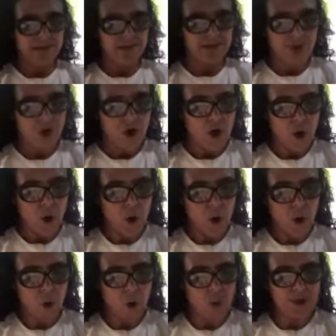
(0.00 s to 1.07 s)
Hold
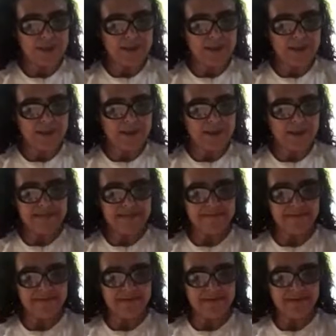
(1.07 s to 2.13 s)
the breath.
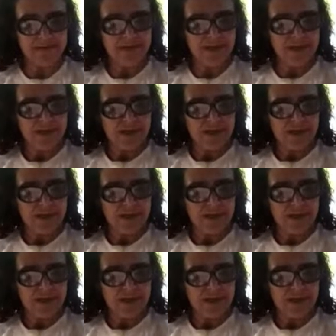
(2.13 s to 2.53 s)
The